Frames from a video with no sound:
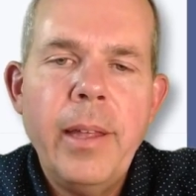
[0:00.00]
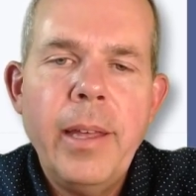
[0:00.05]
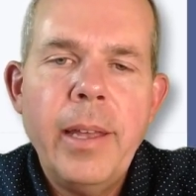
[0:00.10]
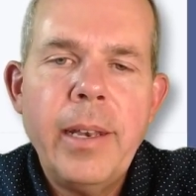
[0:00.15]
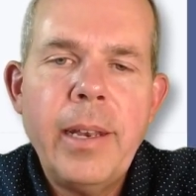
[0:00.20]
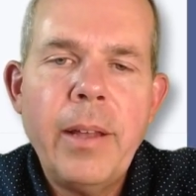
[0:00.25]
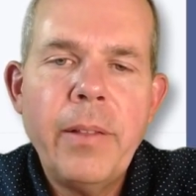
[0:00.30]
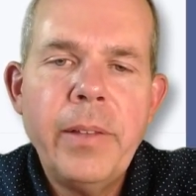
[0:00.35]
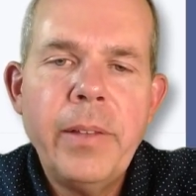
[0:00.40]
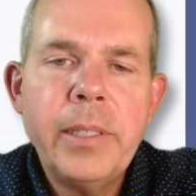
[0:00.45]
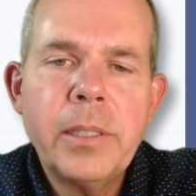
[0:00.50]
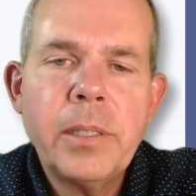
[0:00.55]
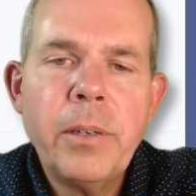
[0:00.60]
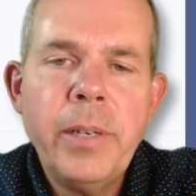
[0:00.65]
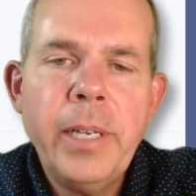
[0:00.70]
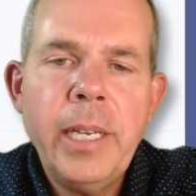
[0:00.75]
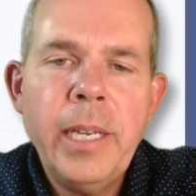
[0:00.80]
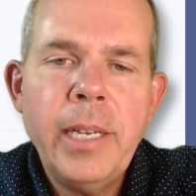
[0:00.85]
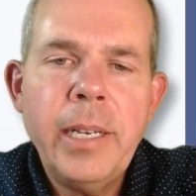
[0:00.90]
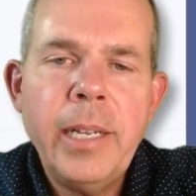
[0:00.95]
Now let's go
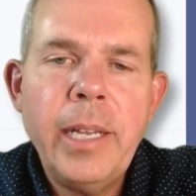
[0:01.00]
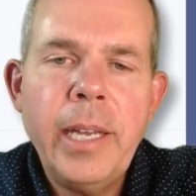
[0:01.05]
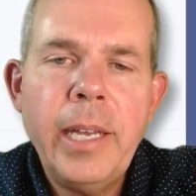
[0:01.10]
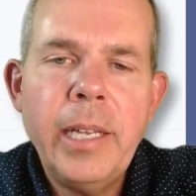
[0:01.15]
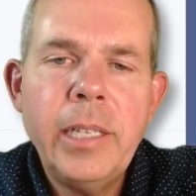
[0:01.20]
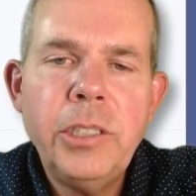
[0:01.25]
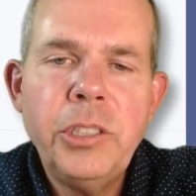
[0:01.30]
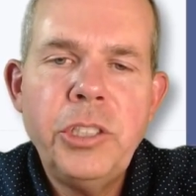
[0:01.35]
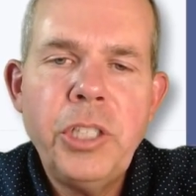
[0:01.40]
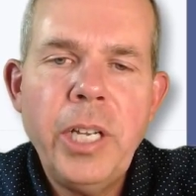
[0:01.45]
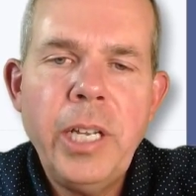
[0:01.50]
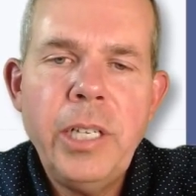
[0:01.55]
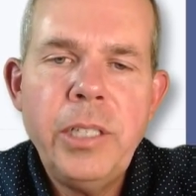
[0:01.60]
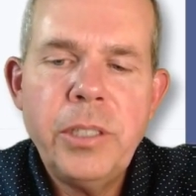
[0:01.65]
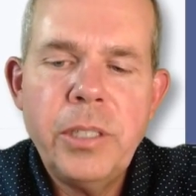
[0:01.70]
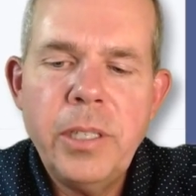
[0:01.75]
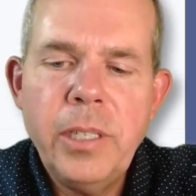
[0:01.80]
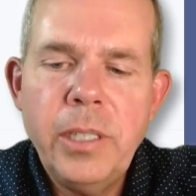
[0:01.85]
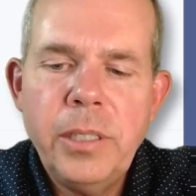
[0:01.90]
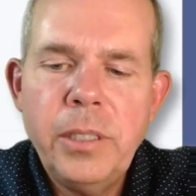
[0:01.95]
ahead and
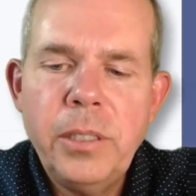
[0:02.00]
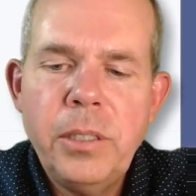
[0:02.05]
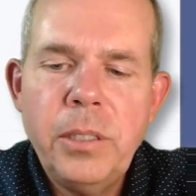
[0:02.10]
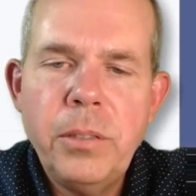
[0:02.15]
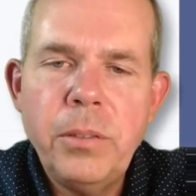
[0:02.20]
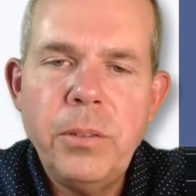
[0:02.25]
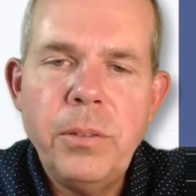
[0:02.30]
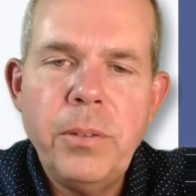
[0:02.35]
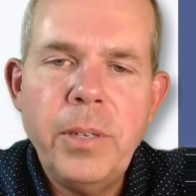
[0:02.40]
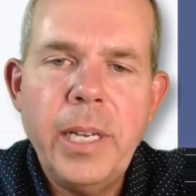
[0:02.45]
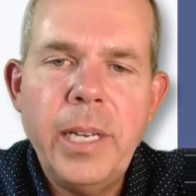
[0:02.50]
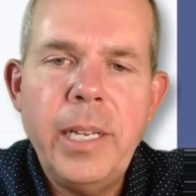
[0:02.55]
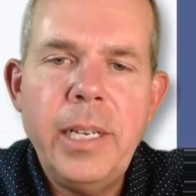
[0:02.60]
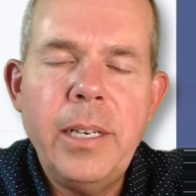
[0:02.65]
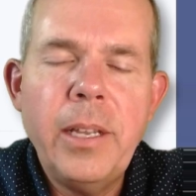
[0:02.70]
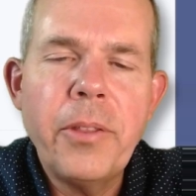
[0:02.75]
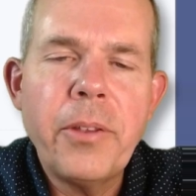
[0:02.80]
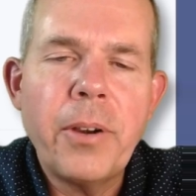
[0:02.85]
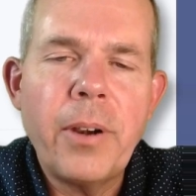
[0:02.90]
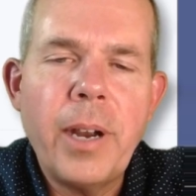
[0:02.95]
change this to
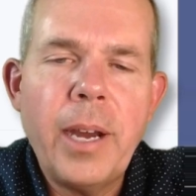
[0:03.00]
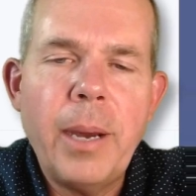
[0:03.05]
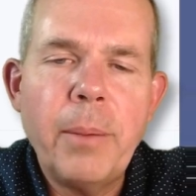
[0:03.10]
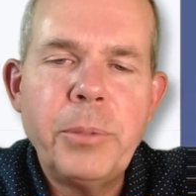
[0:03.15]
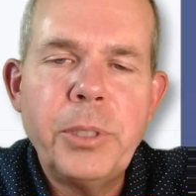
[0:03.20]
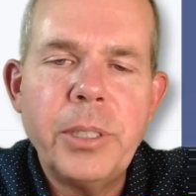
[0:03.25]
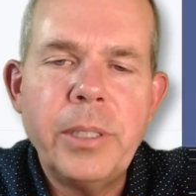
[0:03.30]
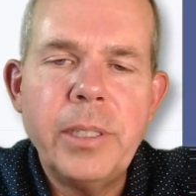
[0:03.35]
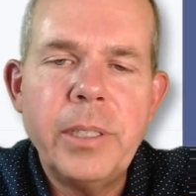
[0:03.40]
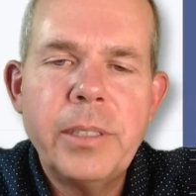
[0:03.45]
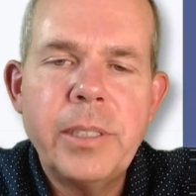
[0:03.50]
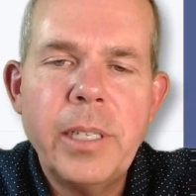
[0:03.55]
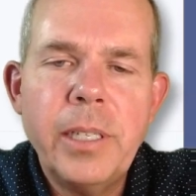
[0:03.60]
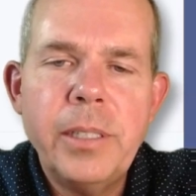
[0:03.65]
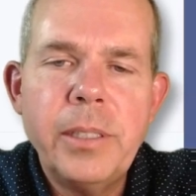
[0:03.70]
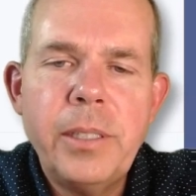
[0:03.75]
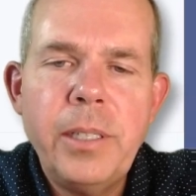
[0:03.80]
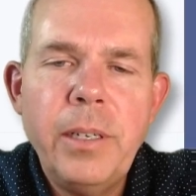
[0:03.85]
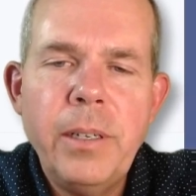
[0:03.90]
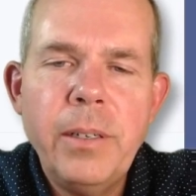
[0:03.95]
another option. It
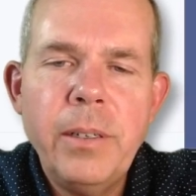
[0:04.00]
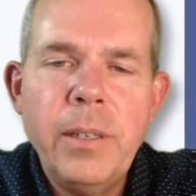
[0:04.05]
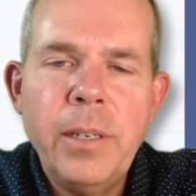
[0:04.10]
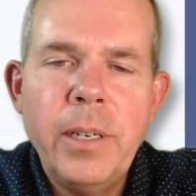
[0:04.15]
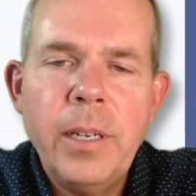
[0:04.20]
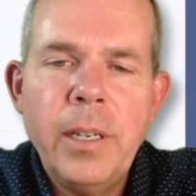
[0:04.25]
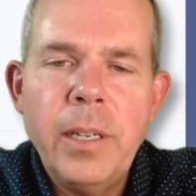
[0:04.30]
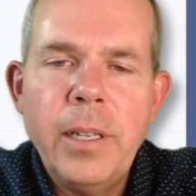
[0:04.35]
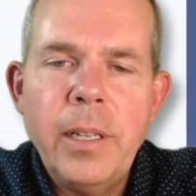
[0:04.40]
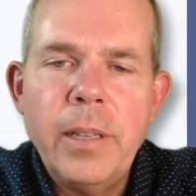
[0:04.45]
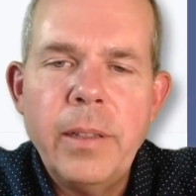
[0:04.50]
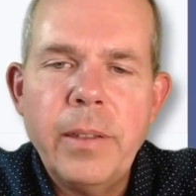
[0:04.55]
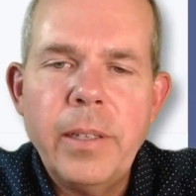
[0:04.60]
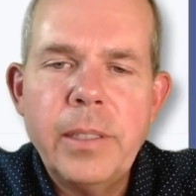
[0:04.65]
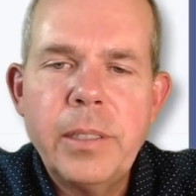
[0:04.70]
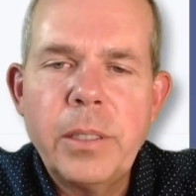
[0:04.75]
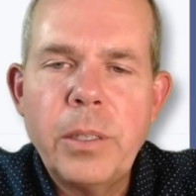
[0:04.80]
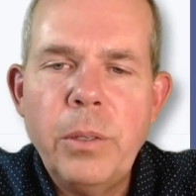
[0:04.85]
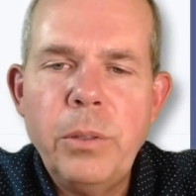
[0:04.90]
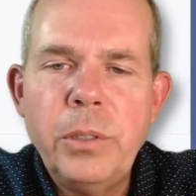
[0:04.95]
says here,
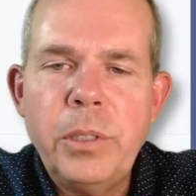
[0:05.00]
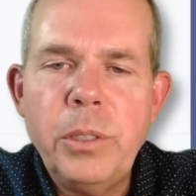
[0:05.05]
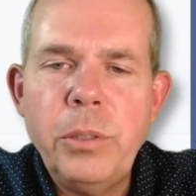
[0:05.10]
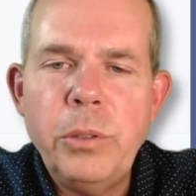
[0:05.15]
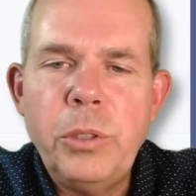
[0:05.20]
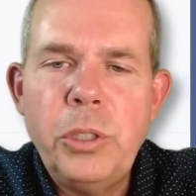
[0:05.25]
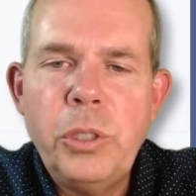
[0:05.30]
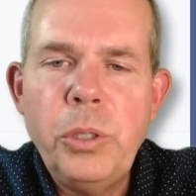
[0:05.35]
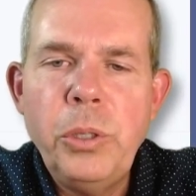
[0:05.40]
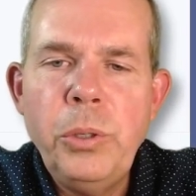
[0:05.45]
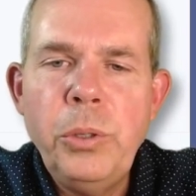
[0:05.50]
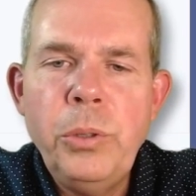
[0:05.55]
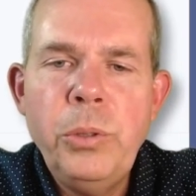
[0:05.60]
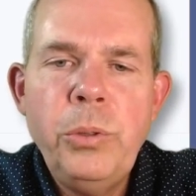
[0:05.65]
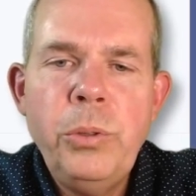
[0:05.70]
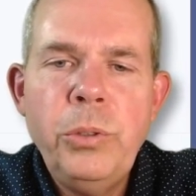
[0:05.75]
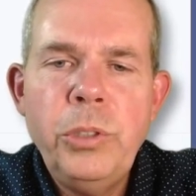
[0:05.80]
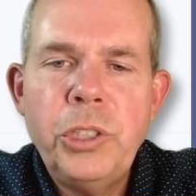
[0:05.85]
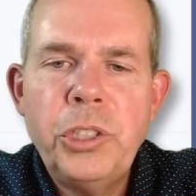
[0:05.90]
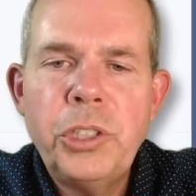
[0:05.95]
let's go to
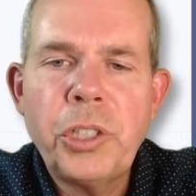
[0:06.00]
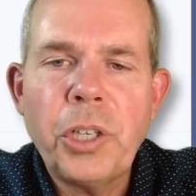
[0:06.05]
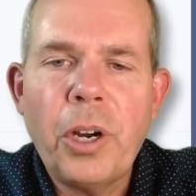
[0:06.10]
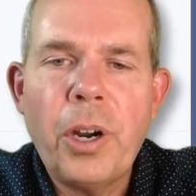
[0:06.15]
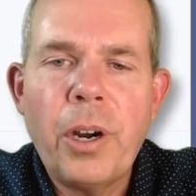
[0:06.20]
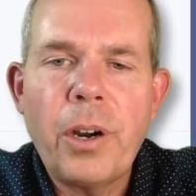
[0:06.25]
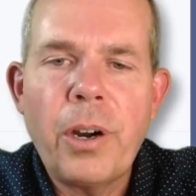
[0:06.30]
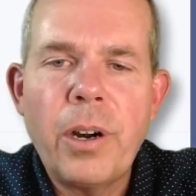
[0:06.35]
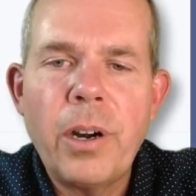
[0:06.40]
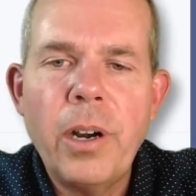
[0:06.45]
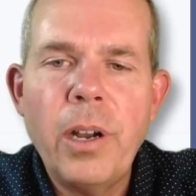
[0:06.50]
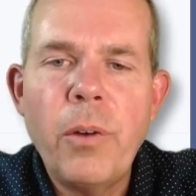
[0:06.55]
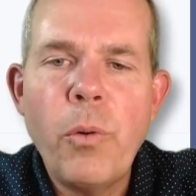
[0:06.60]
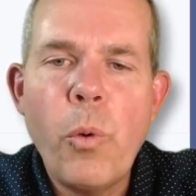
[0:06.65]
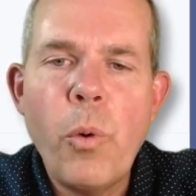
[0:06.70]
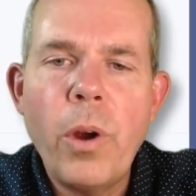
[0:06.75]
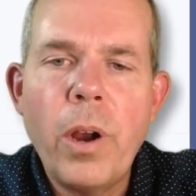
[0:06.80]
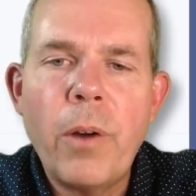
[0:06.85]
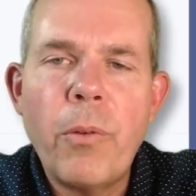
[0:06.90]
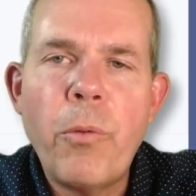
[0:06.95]

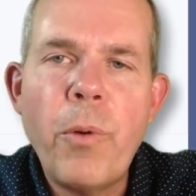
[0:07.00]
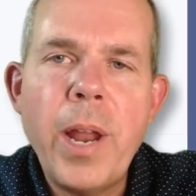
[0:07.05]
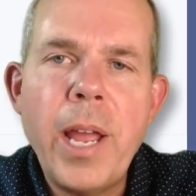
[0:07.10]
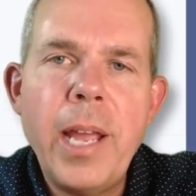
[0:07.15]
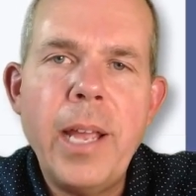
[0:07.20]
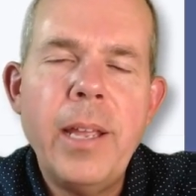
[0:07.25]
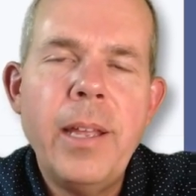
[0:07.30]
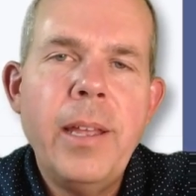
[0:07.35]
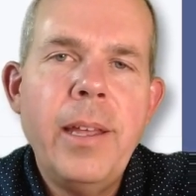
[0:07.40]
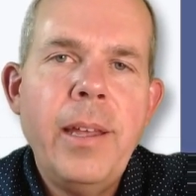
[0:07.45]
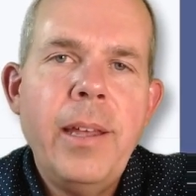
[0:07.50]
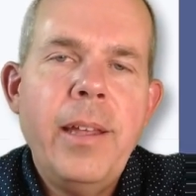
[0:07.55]
toCharArray.